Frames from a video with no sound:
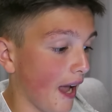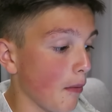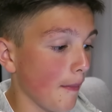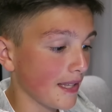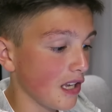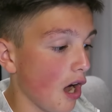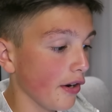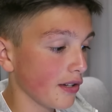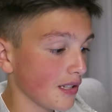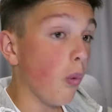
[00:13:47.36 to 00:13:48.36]
can with my
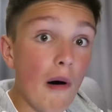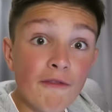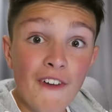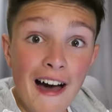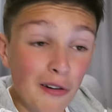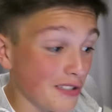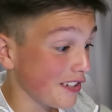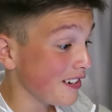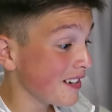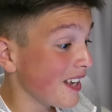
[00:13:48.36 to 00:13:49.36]
Stardust.
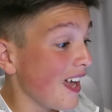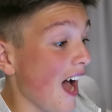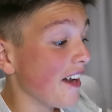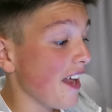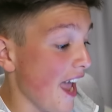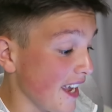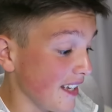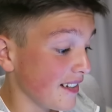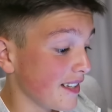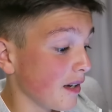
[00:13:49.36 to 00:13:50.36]

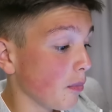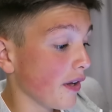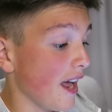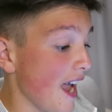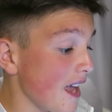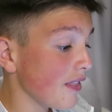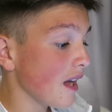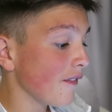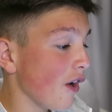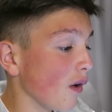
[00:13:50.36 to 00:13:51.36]
1008. We're gonna hit
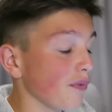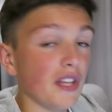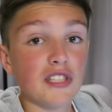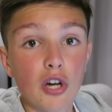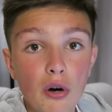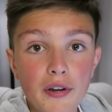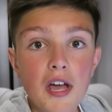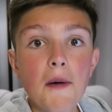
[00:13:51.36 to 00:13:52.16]
the evolve. This could